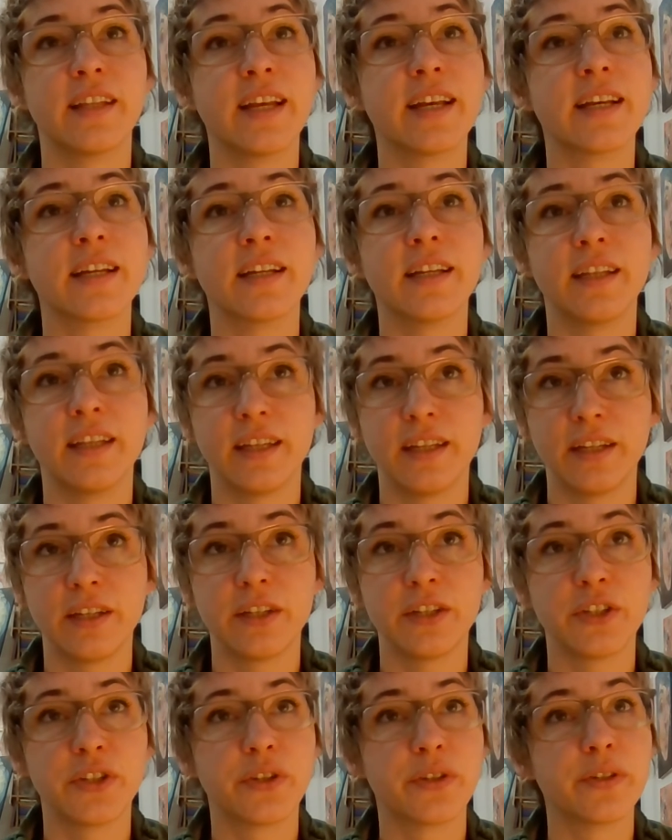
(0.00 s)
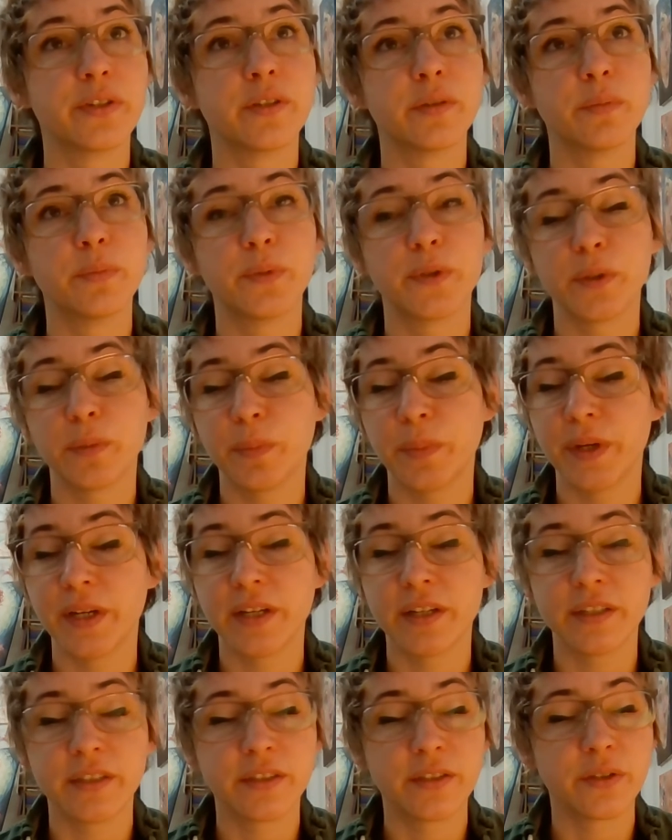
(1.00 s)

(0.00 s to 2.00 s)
that he should prepare